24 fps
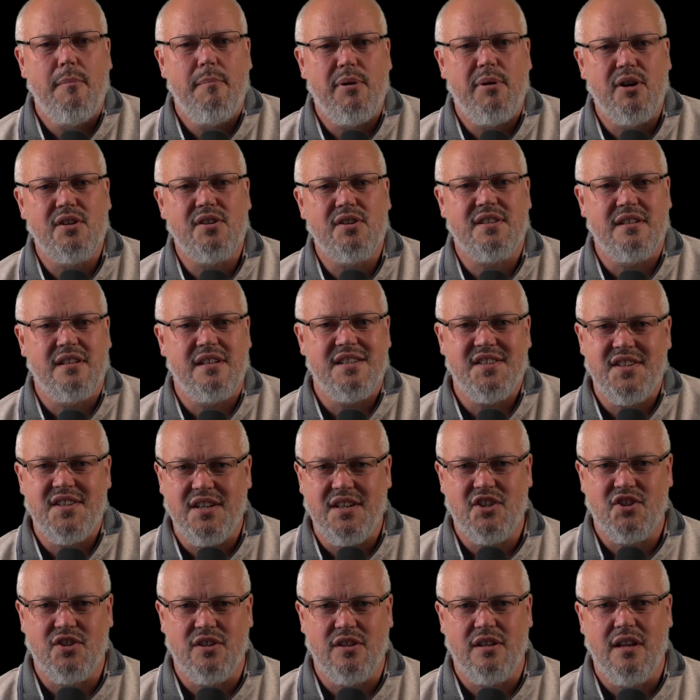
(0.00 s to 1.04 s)

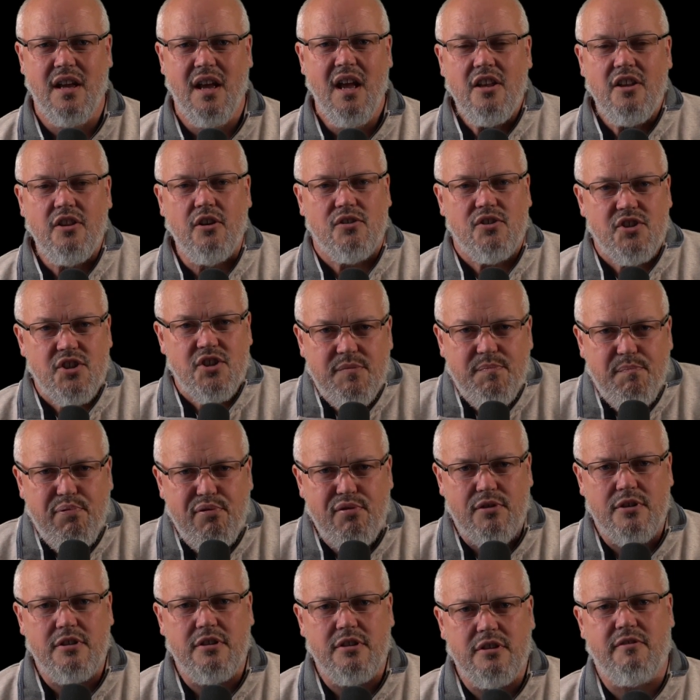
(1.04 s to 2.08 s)
personalization, not just
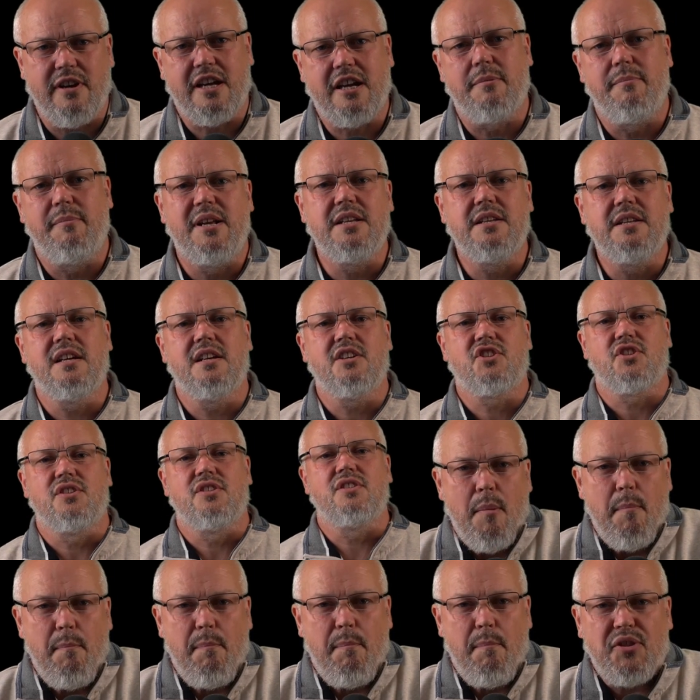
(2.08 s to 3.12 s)
product
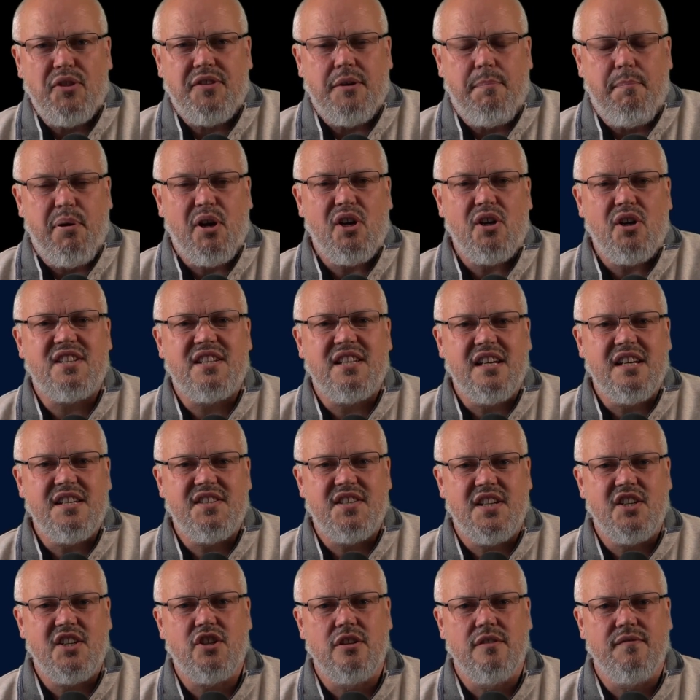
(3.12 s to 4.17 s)
recommendations, but the
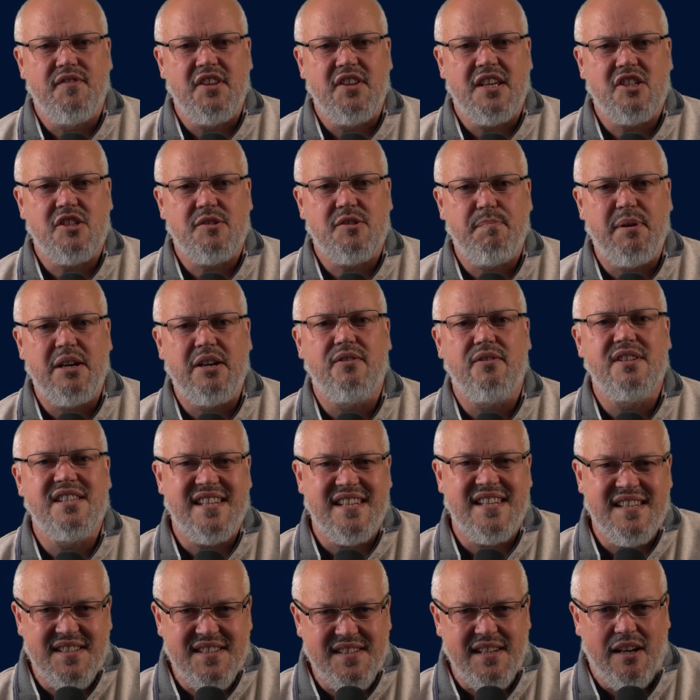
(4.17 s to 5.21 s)
personalization of the experience
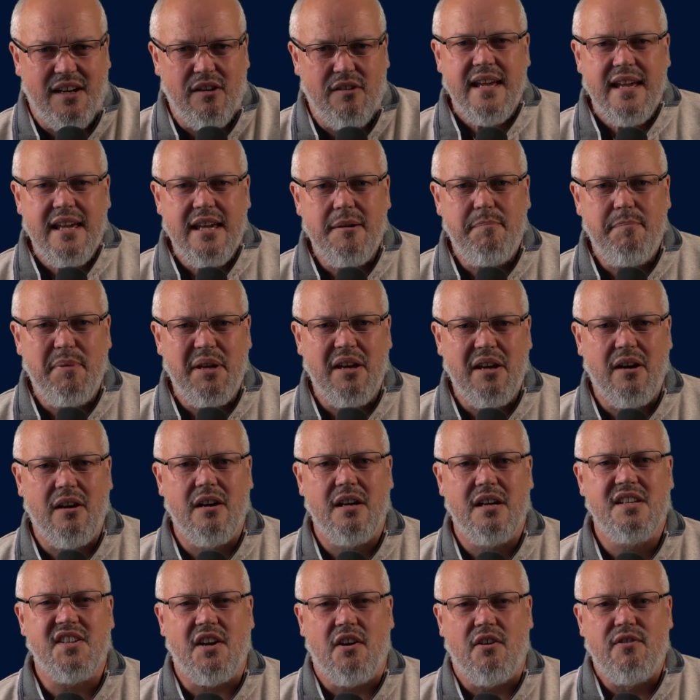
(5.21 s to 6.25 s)
itself.
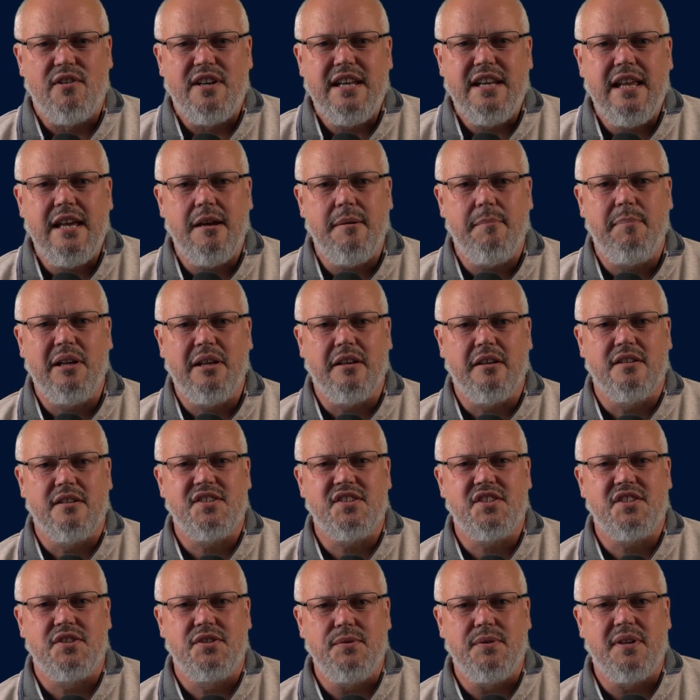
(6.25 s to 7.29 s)
APIs are enabling us
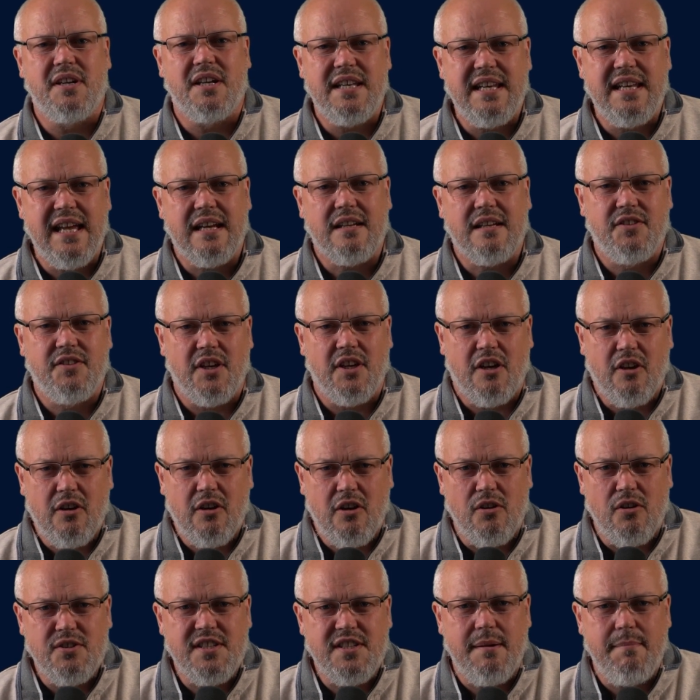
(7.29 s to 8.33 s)
to connect the
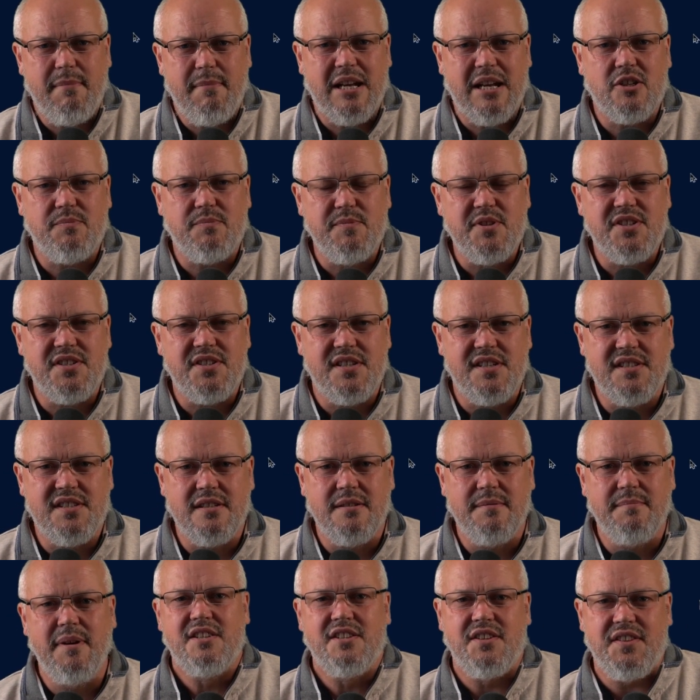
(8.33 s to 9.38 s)
content management management
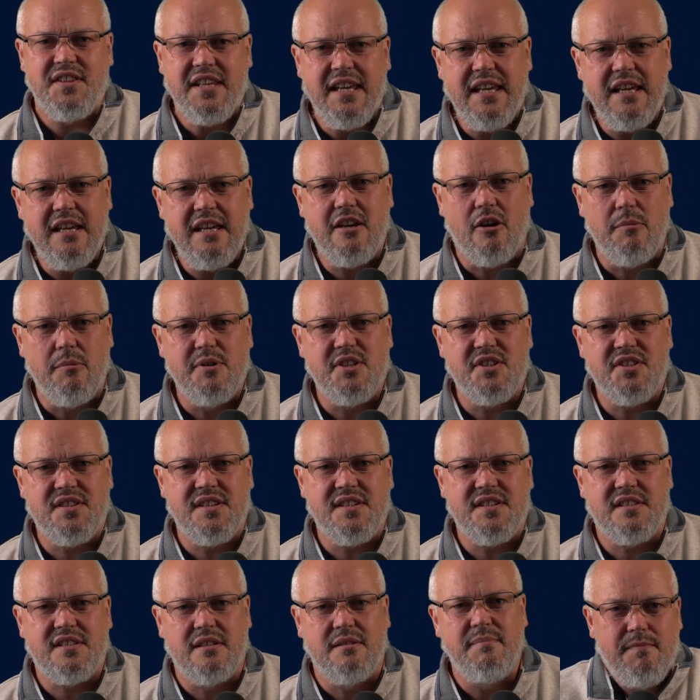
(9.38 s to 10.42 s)
system to the e-commerce
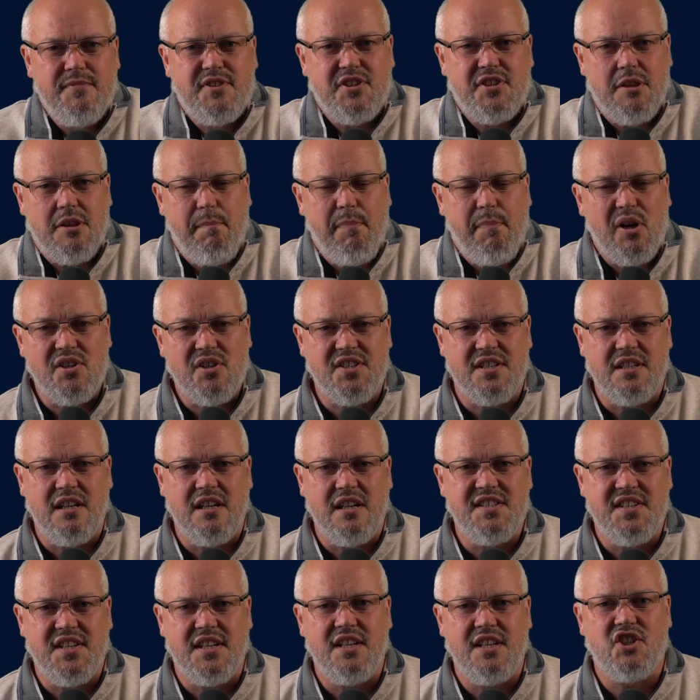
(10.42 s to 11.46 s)
system to the
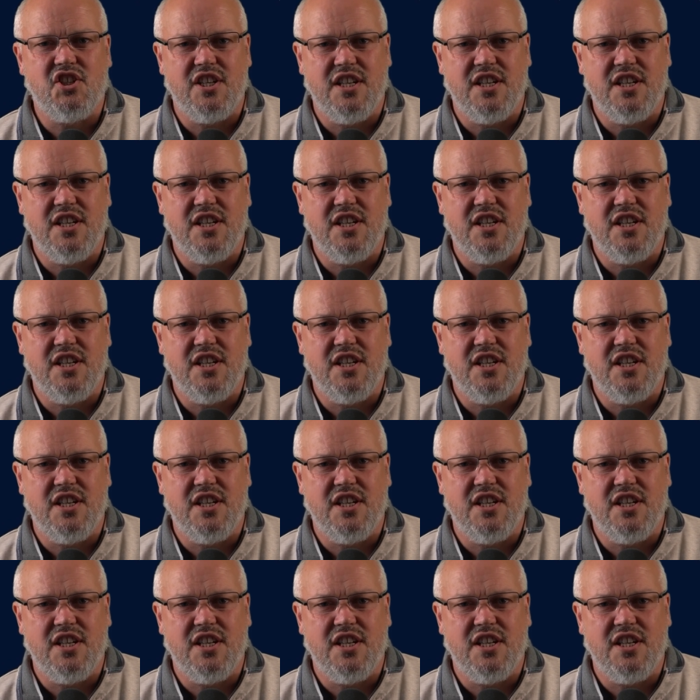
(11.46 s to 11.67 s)
personalization